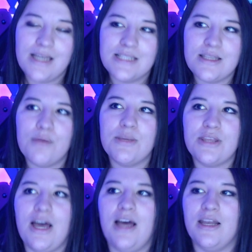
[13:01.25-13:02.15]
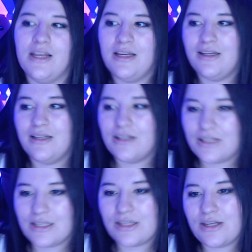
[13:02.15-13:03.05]
So we thought,
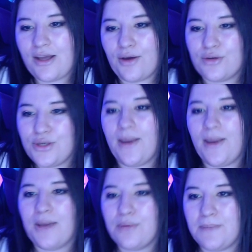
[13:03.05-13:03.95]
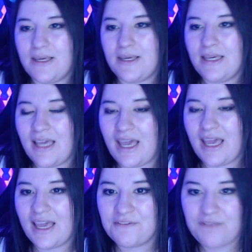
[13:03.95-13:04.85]
you know, Yue would be
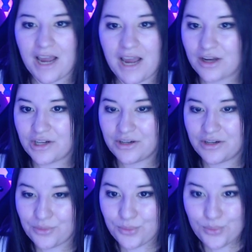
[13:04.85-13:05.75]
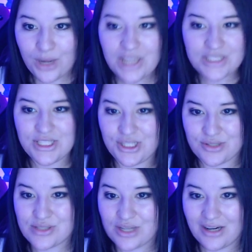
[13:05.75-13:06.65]
a fire wand
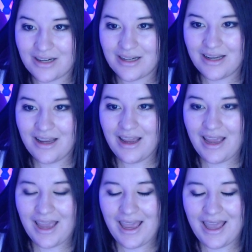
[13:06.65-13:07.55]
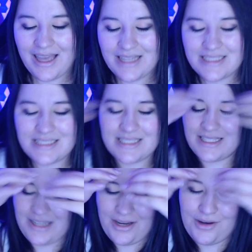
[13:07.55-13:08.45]
user. And,
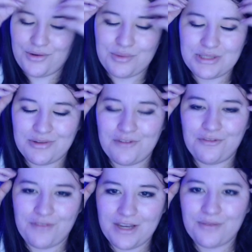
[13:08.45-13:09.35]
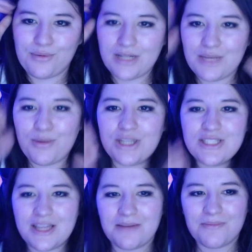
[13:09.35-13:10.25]
you know, which would fit really well
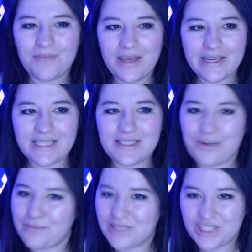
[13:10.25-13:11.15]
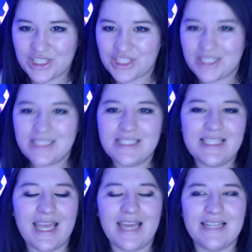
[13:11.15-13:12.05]
to them. Because, you know, magicians
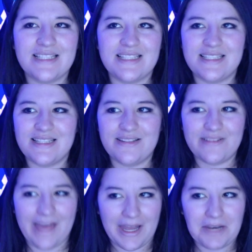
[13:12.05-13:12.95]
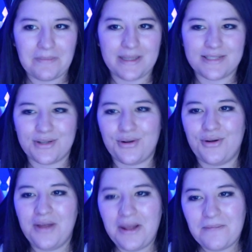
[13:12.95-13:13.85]
and
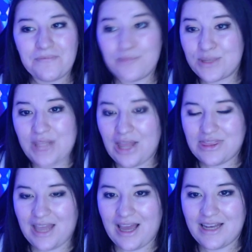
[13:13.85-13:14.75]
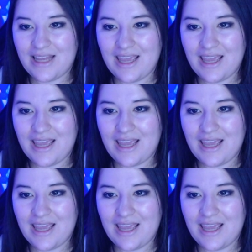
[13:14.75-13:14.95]
elemental. We thought that.